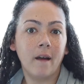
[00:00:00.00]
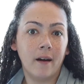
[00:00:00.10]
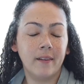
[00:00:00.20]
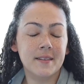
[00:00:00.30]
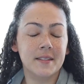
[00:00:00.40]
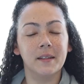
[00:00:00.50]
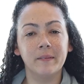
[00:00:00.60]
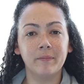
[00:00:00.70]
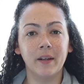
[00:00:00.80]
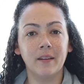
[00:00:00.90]
And that's it.
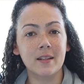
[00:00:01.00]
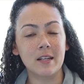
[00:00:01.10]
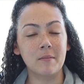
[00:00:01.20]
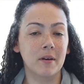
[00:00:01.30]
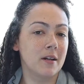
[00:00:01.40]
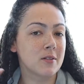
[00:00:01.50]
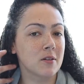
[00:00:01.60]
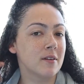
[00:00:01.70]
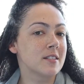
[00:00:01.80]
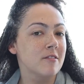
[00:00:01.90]
And that's how I'm gonna do
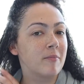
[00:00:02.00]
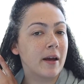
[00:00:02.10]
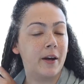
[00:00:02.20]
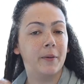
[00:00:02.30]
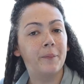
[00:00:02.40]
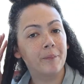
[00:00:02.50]
the rest of my hair